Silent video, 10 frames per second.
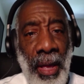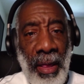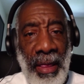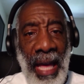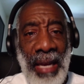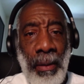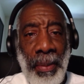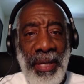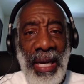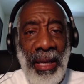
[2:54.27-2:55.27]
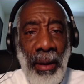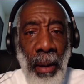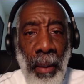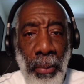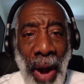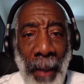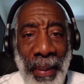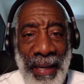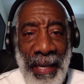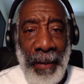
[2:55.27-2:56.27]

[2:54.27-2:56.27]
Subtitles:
that particular property.